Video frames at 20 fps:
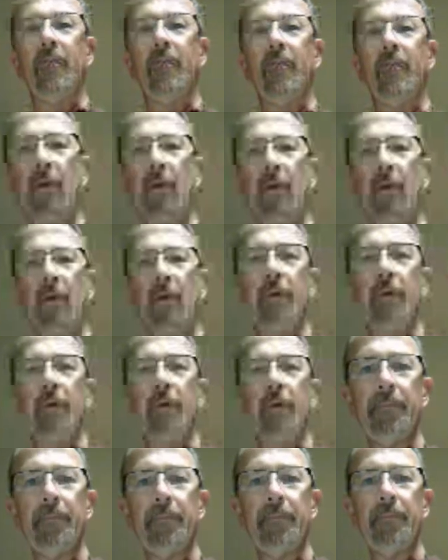I'm that way.
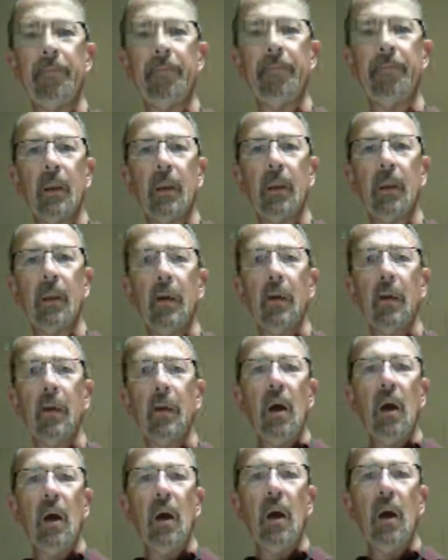
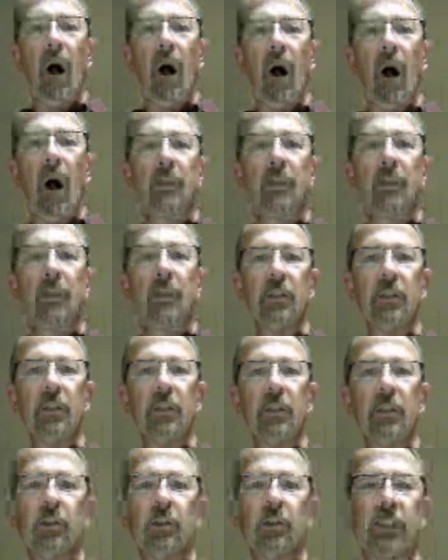Also, the
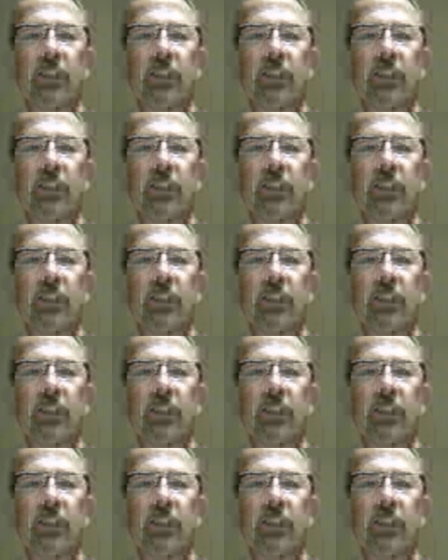Social